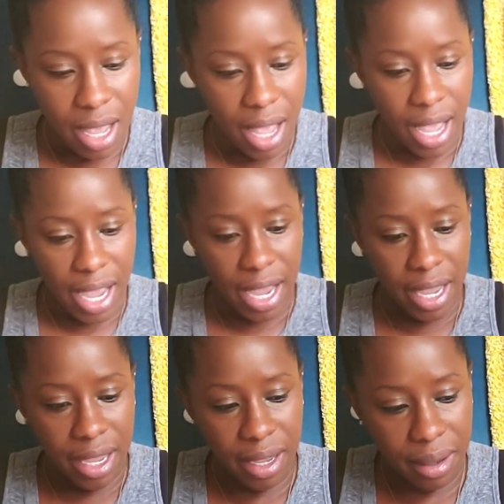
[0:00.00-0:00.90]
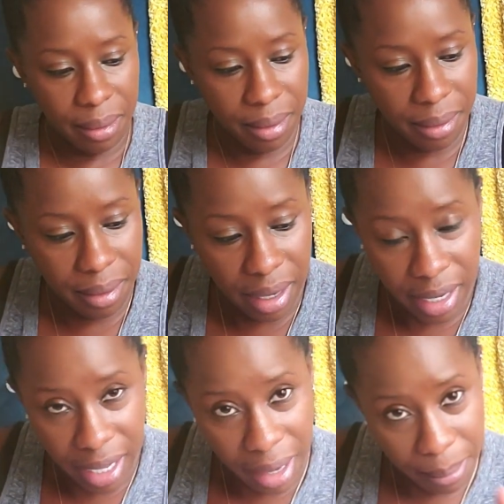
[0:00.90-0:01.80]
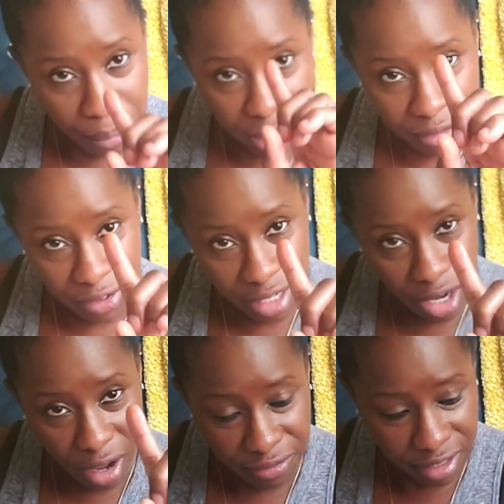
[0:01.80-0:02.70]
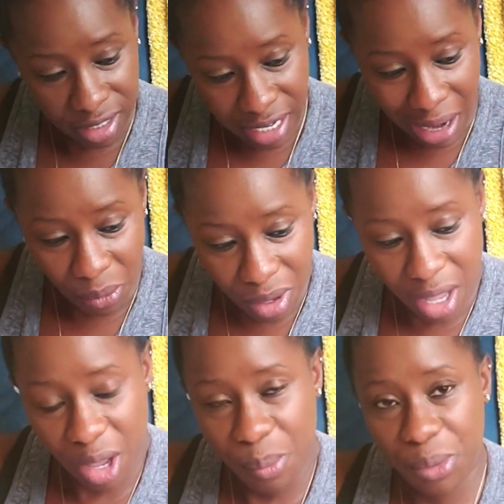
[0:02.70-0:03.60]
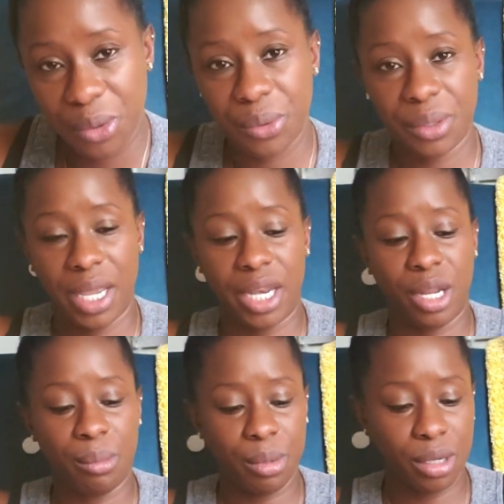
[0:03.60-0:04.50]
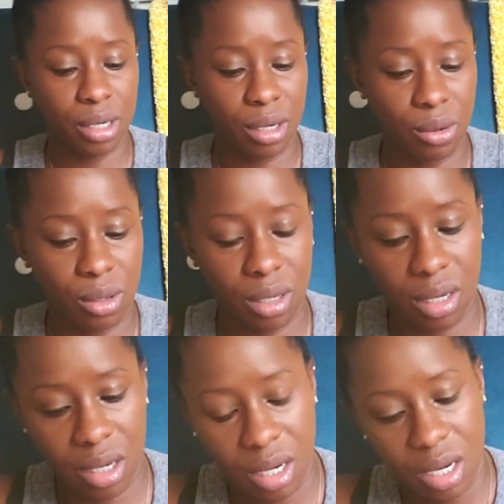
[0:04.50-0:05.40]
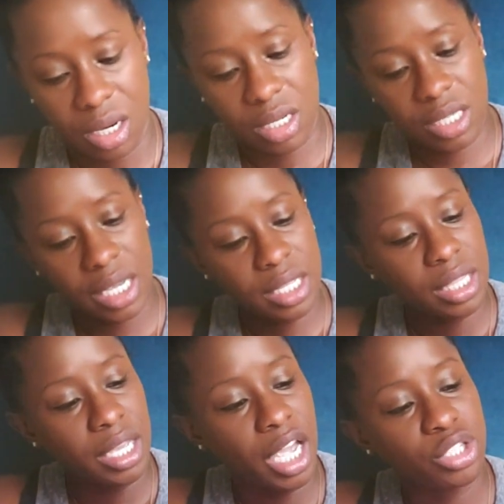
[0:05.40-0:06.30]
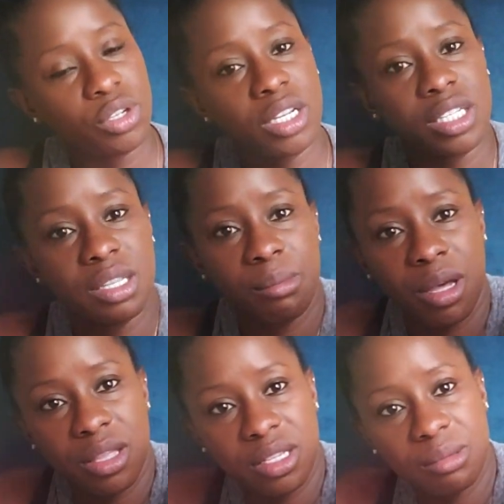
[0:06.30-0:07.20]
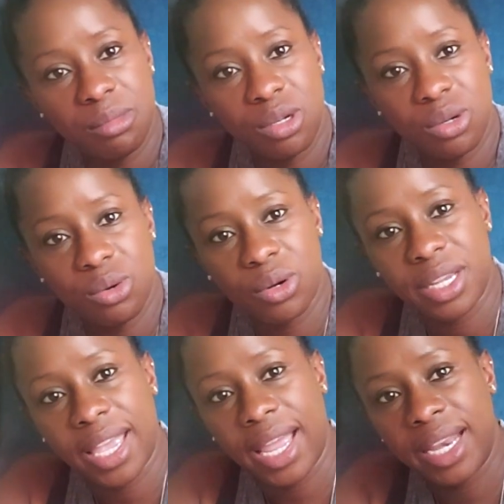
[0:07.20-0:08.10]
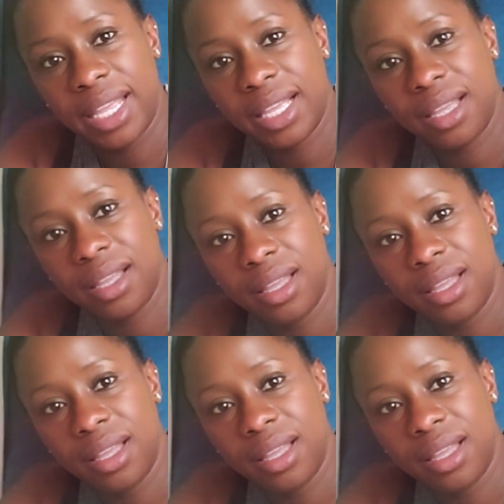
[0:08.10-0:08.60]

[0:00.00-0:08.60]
again, breastfeeding often, that will help you. And the second thing I drink is the Mother's Milk organic